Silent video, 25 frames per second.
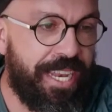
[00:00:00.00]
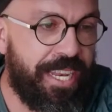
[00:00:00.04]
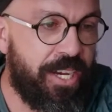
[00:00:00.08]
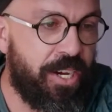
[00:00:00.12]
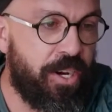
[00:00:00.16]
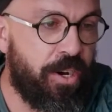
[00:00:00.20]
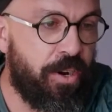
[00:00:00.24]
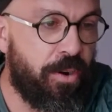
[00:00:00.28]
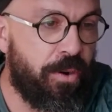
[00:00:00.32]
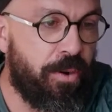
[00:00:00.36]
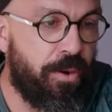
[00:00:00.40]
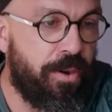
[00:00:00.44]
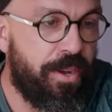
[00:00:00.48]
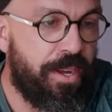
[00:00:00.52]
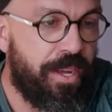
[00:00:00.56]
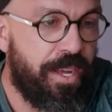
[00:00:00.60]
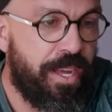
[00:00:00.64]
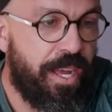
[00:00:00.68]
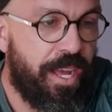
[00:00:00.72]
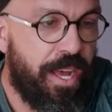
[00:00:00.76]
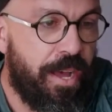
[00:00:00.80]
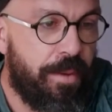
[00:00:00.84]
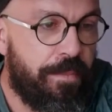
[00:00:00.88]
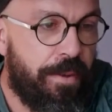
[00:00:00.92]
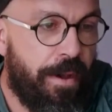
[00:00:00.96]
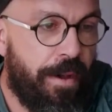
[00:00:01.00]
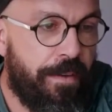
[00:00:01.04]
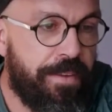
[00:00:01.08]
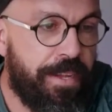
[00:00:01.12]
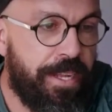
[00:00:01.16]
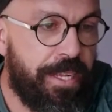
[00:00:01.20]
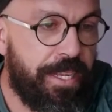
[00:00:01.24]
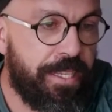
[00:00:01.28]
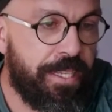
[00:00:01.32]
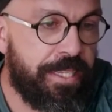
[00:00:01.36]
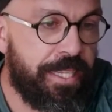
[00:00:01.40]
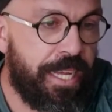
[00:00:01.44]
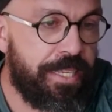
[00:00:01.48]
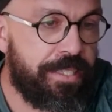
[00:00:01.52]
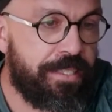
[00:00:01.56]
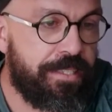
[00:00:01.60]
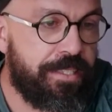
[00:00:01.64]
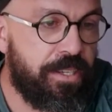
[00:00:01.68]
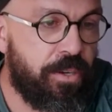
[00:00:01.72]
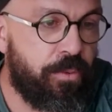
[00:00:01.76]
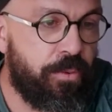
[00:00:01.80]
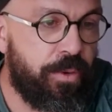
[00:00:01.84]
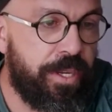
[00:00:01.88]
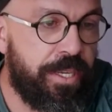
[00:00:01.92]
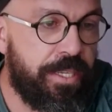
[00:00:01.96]
Hello, Pavel. That's
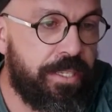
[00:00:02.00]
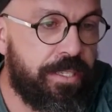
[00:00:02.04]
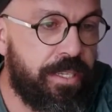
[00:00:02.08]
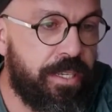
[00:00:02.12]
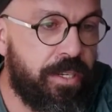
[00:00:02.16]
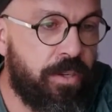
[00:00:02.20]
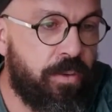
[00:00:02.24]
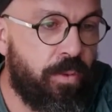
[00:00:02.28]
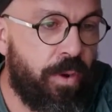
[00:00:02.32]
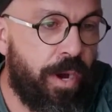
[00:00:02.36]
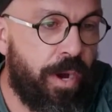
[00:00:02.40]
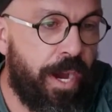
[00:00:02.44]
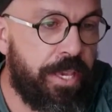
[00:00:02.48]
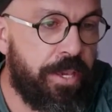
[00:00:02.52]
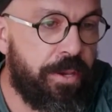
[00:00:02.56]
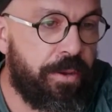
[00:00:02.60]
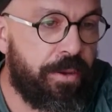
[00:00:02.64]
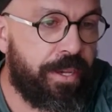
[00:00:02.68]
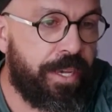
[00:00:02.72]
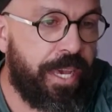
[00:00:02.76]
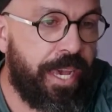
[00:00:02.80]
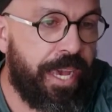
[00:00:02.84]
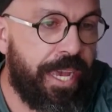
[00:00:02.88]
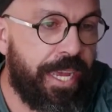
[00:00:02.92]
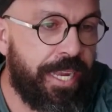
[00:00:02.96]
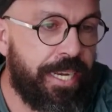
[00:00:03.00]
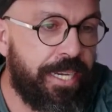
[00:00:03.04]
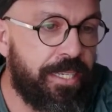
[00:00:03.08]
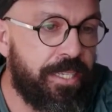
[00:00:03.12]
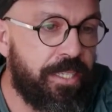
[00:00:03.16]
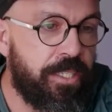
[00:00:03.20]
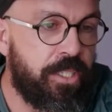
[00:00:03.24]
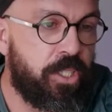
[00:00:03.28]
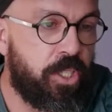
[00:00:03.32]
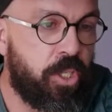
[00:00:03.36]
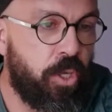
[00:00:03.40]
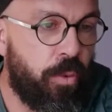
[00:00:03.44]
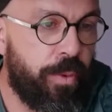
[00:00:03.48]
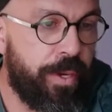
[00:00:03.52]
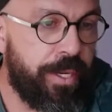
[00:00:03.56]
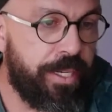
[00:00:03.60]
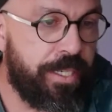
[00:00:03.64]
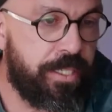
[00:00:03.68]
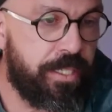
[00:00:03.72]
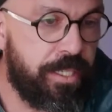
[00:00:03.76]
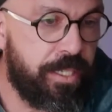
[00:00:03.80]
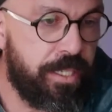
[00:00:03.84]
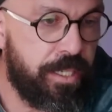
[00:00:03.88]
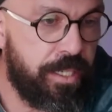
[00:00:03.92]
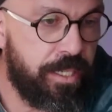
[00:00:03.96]
the reason why you can do
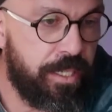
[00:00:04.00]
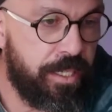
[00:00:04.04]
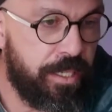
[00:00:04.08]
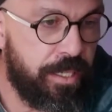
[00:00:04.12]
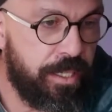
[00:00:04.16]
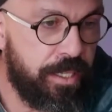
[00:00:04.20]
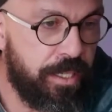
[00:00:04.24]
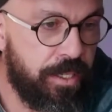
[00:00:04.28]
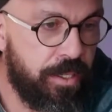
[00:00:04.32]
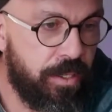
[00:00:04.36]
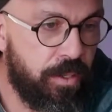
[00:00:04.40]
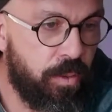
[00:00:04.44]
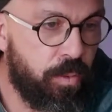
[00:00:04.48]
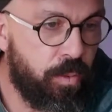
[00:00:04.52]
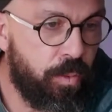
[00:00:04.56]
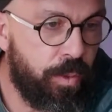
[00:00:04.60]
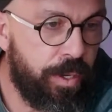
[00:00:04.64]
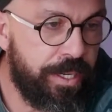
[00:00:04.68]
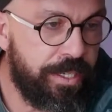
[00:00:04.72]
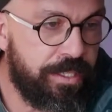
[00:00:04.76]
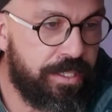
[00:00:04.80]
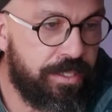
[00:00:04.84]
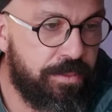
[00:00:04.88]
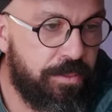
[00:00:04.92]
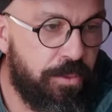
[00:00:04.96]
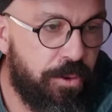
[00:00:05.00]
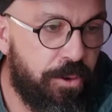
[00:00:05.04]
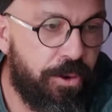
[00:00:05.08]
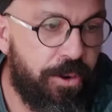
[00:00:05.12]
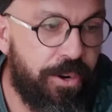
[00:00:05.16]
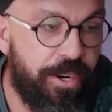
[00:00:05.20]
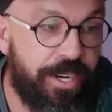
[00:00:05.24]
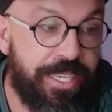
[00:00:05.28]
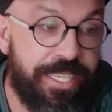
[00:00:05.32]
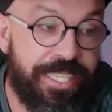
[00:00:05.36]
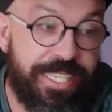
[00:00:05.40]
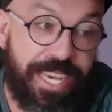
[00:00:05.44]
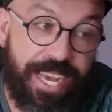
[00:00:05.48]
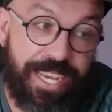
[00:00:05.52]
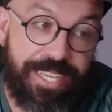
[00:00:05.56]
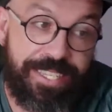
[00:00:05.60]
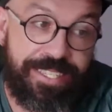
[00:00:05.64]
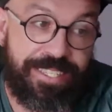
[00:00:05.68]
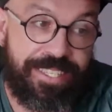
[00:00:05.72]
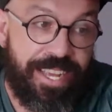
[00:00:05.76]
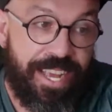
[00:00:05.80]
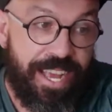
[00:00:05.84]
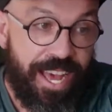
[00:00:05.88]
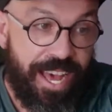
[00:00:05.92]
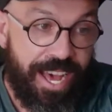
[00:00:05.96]
it once more.
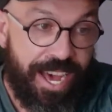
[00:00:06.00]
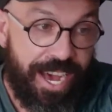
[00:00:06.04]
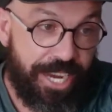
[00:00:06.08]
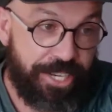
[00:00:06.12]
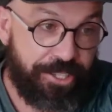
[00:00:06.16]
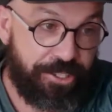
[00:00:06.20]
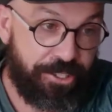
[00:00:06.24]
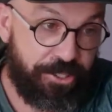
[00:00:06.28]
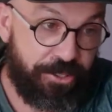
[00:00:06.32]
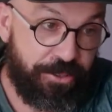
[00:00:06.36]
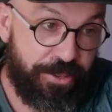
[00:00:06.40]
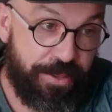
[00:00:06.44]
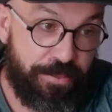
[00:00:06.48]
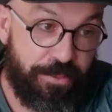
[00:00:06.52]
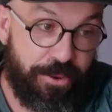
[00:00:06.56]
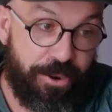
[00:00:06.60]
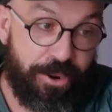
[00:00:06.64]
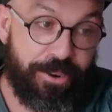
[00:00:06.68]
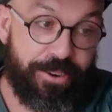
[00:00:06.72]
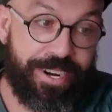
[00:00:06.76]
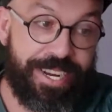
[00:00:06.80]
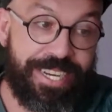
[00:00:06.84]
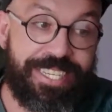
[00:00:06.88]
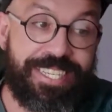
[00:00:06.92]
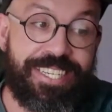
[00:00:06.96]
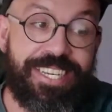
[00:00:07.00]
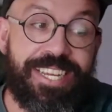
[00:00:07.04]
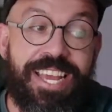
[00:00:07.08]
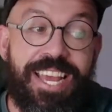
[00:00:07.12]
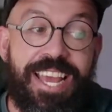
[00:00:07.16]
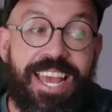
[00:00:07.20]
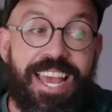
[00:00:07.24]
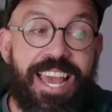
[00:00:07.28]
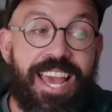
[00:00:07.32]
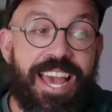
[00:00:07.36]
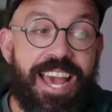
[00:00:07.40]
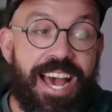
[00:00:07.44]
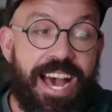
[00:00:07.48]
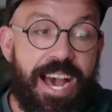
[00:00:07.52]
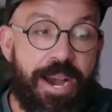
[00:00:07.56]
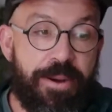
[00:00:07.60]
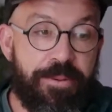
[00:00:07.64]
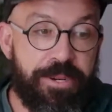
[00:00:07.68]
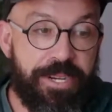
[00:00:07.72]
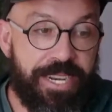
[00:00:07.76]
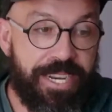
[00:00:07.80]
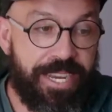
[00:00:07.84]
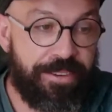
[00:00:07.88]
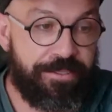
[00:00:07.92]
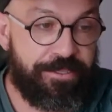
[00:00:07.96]
Yes, I should do it more, right? I
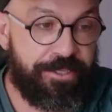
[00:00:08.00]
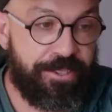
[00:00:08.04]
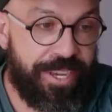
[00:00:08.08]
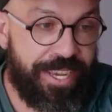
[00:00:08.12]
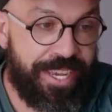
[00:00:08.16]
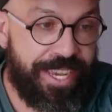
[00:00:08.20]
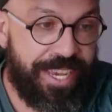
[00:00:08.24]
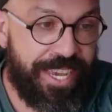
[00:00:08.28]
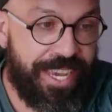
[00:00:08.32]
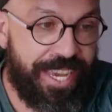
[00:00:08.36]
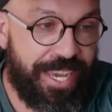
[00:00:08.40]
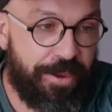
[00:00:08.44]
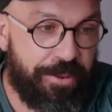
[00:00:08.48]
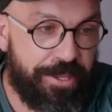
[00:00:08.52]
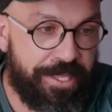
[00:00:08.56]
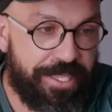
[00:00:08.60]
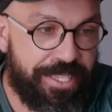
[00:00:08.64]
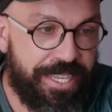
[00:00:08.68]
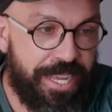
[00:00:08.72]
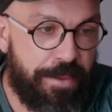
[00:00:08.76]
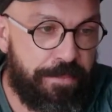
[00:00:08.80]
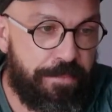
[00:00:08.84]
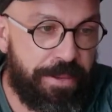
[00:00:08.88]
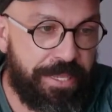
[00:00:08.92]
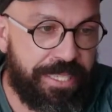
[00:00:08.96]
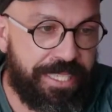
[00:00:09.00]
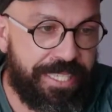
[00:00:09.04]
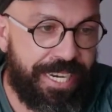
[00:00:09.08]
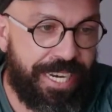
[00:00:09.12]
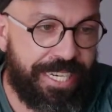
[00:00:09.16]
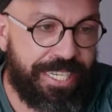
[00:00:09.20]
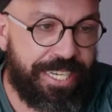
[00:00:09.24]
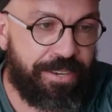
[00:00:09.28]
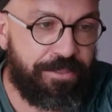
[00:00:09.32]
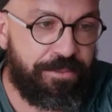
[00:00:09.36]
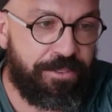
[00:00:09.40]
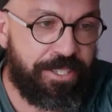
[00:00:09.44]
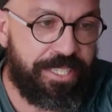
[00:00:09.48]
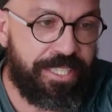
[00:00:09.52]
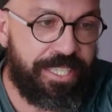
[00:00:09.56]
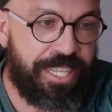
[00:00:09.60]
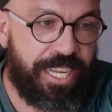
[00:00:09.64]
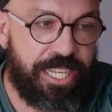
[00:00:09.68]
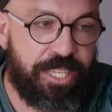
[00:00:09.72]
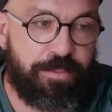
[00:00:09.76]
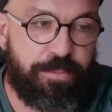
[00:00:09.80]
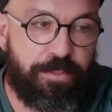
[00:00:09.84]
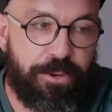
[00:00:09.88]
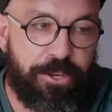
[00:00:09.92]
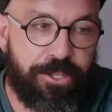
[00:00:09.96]
would love to. Hey, what's up? Patinagem
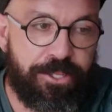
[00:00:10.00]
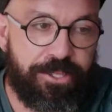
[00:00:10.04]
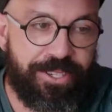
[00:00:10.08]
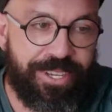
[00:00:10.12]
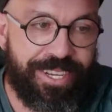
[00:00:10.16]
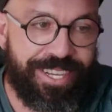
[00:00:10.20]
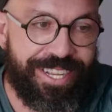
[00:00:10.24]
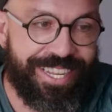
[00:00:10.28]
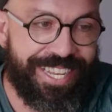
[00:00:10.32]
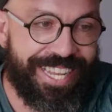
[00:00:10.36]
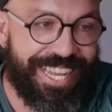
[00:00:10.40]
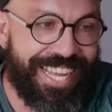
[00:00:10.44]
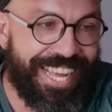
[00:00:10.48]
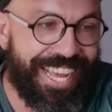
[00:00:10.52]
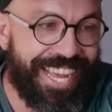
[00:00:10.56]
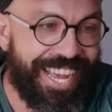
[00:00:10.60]
Velocidade, Portugal.